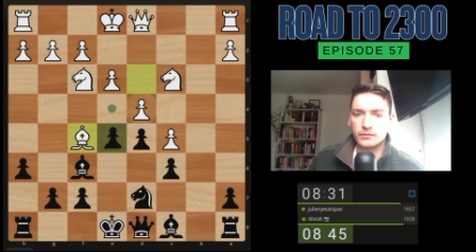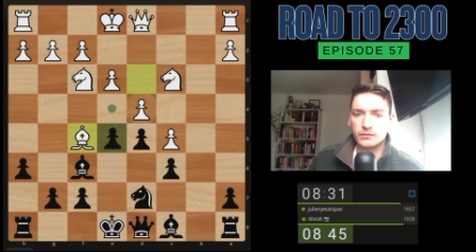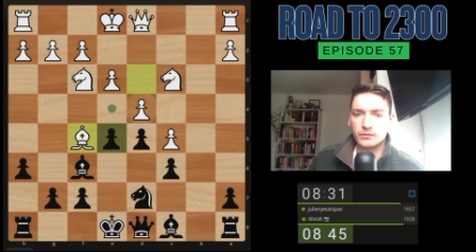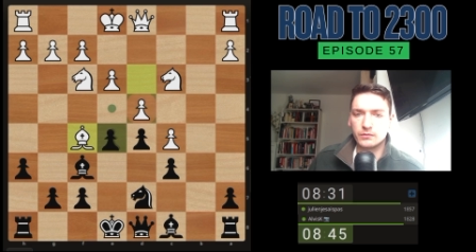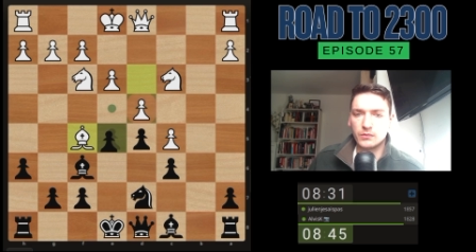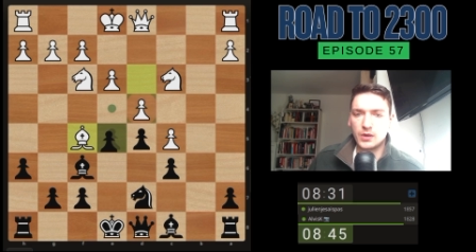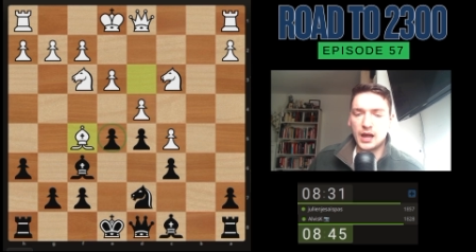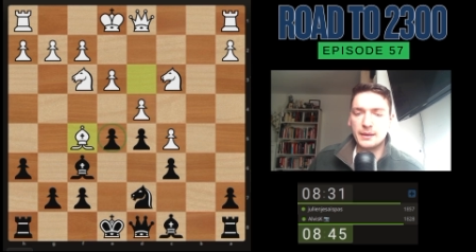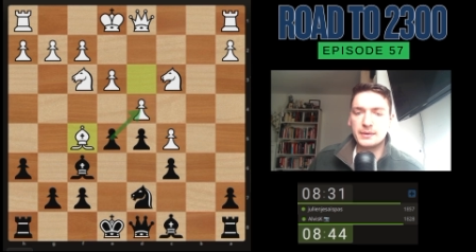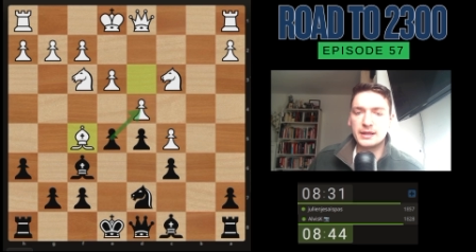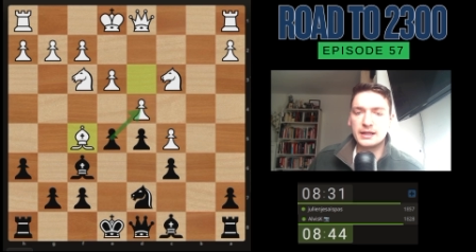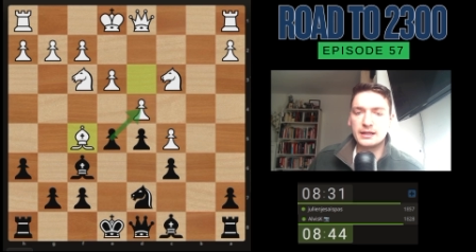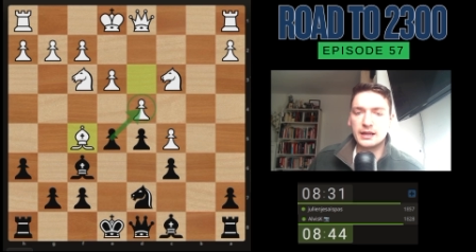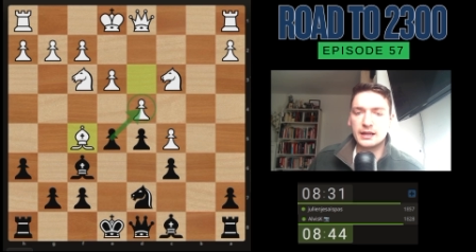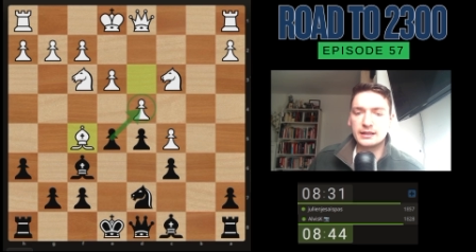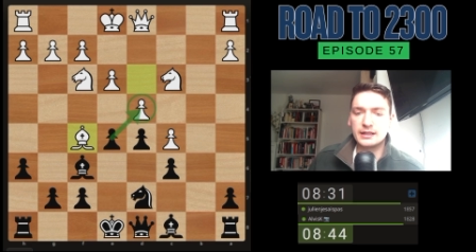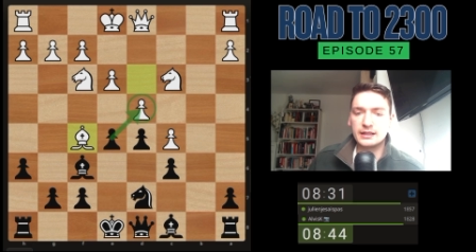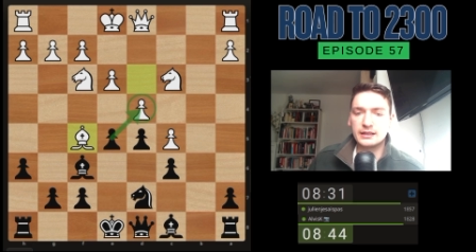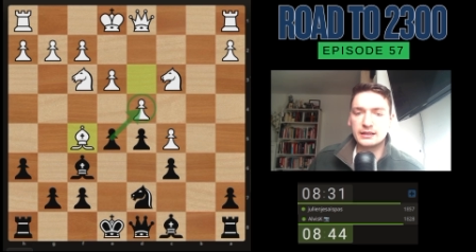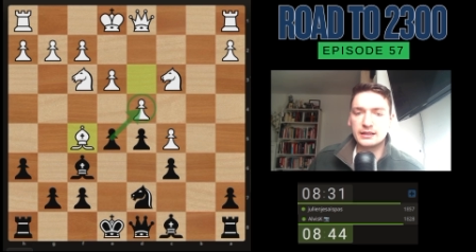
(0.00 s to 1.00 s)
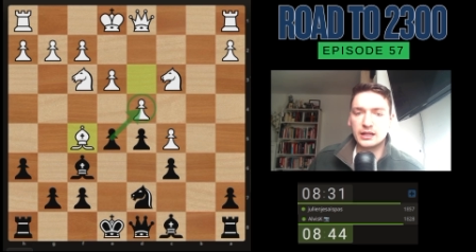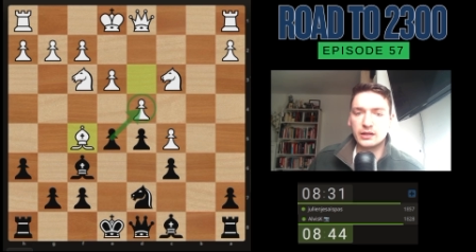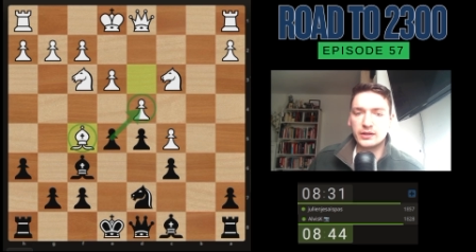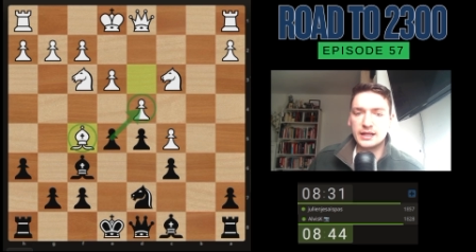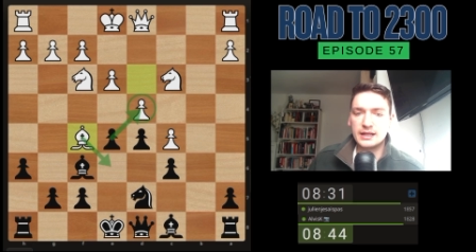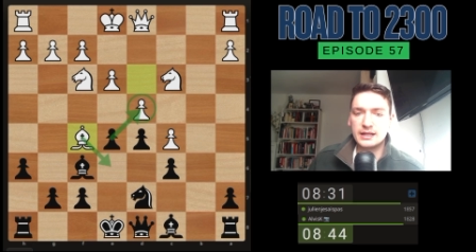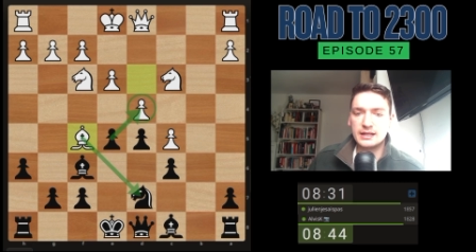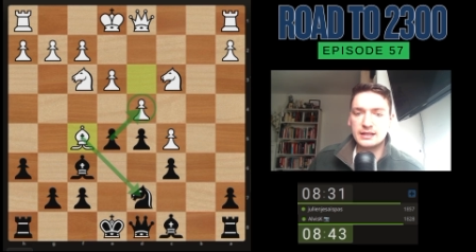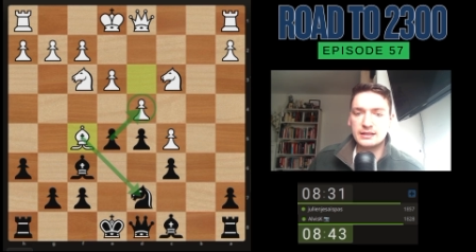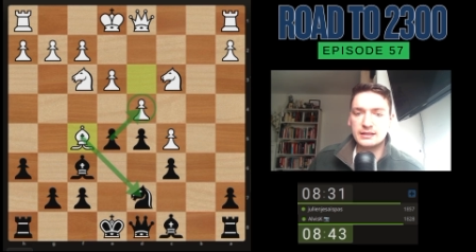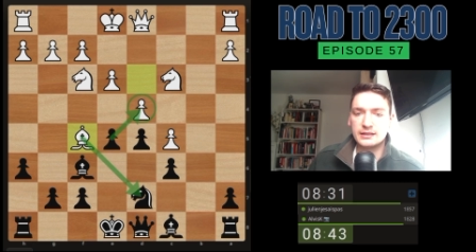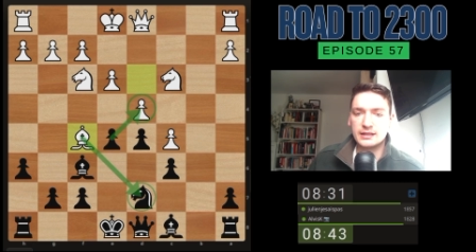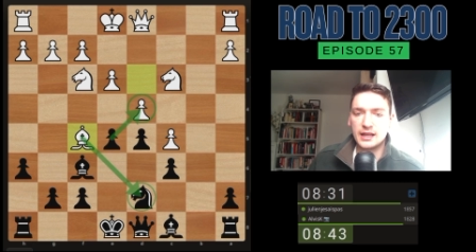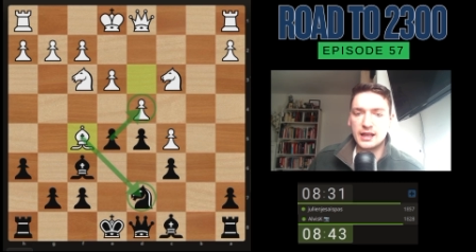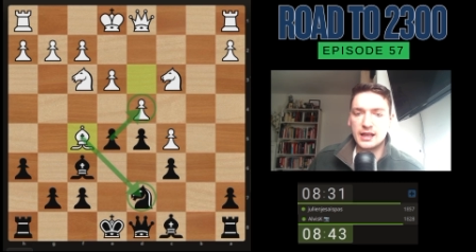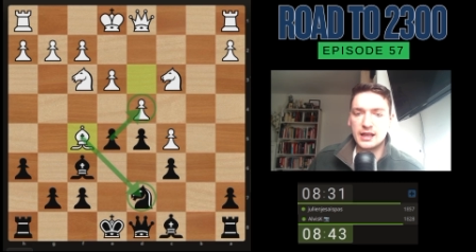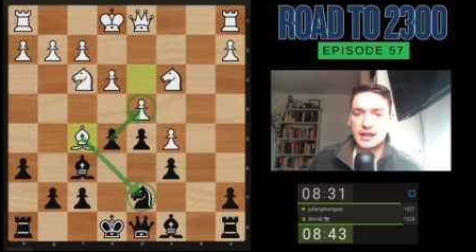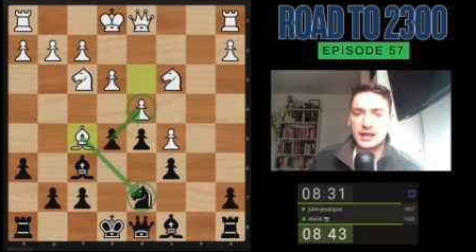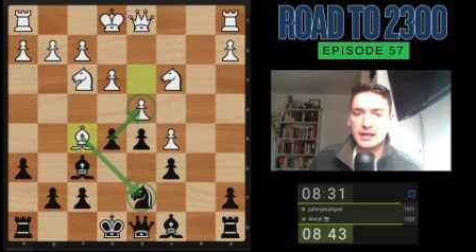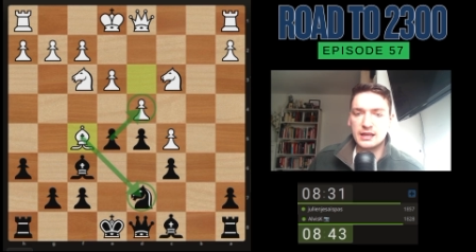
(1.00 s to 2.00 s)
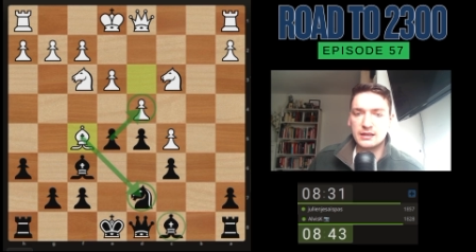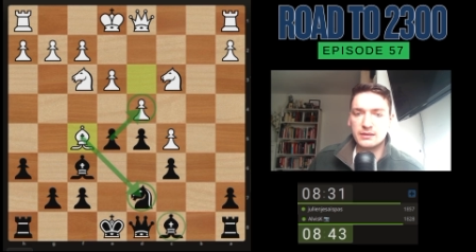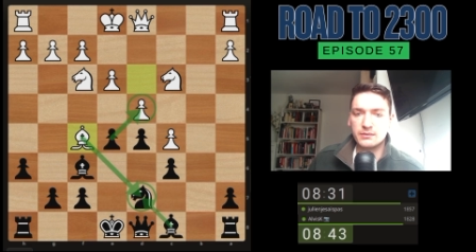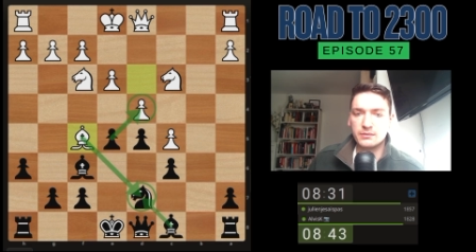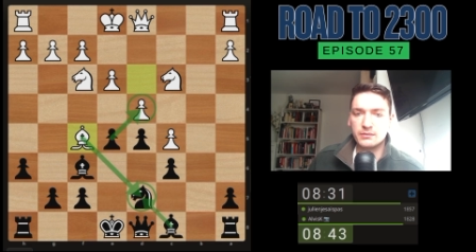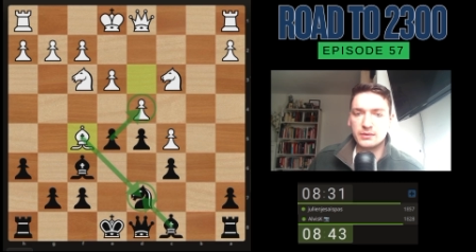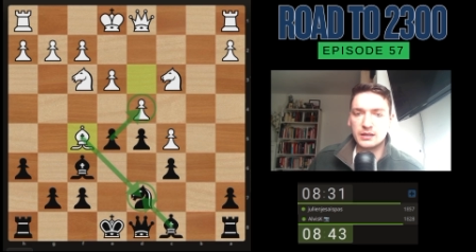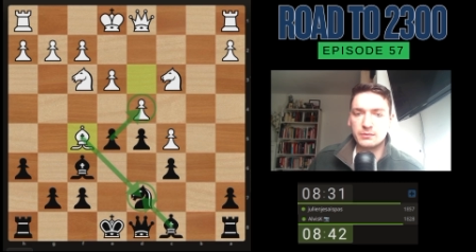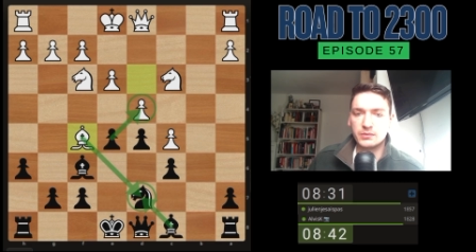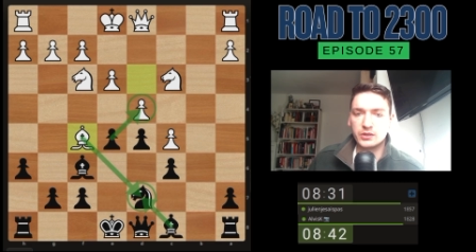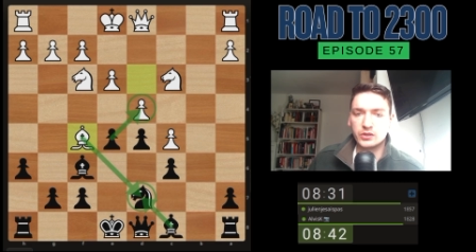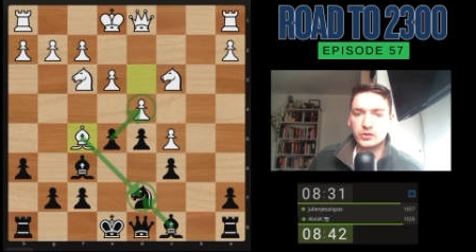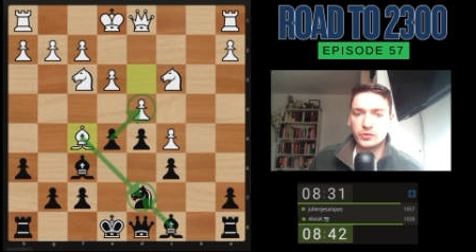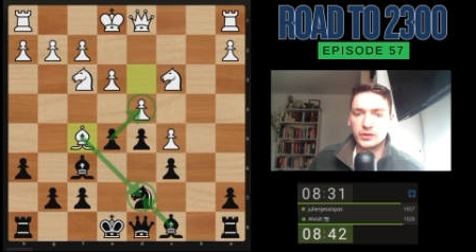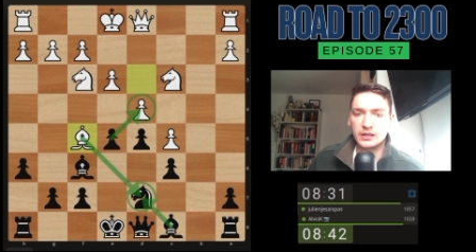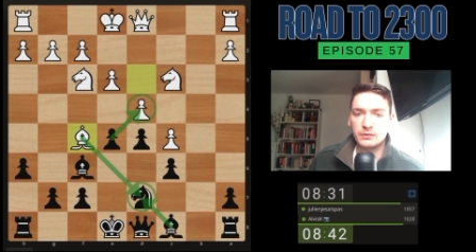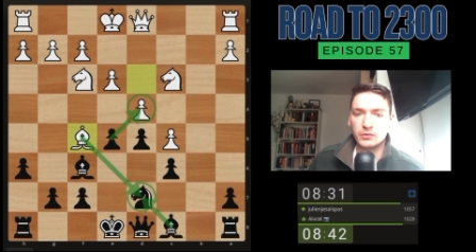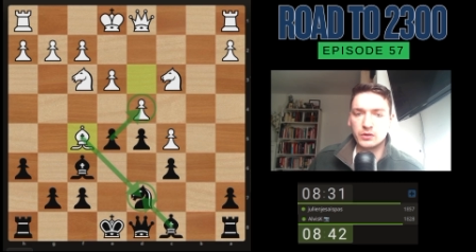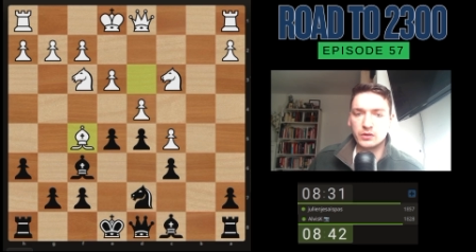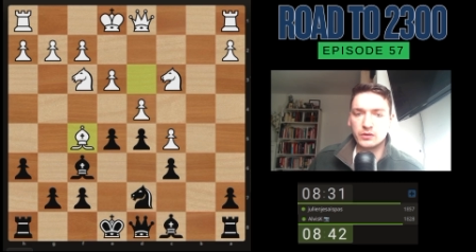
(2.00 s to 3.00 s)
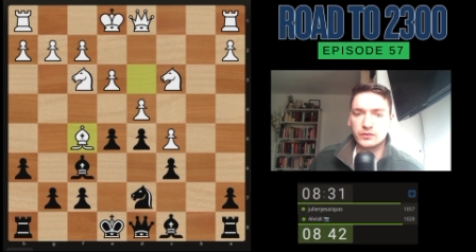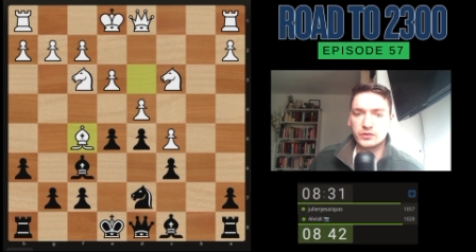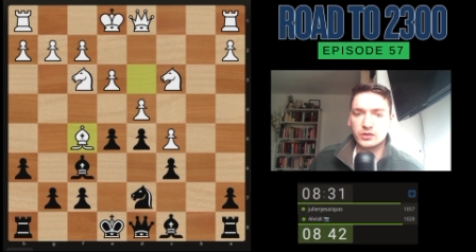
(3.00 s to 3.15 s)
I mean, I think there is a in-between move.